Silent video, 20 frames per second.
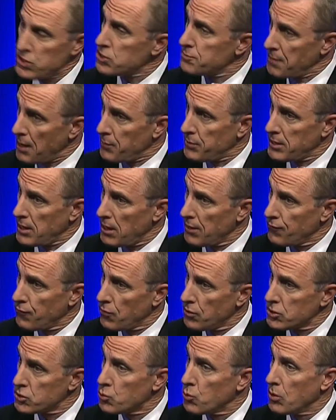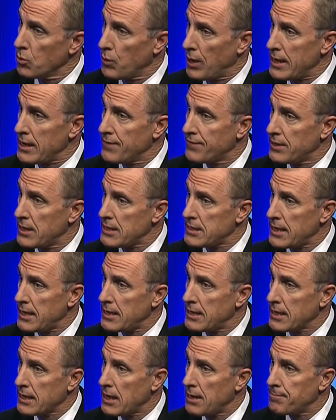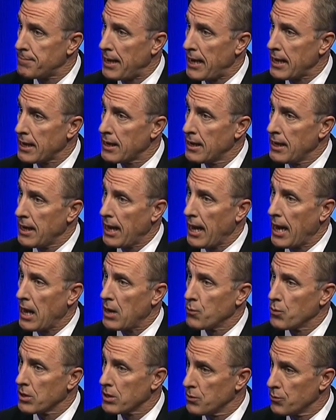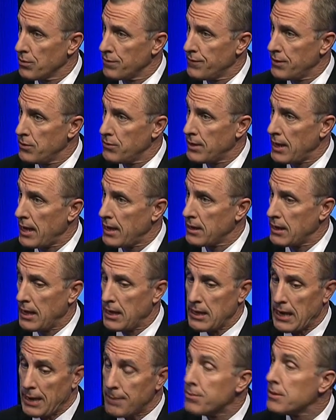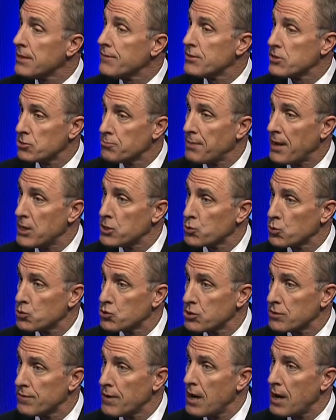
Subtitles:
we just met with the Air Force. We're waiting for that data to come back, and we're going to review that. And I believe this base will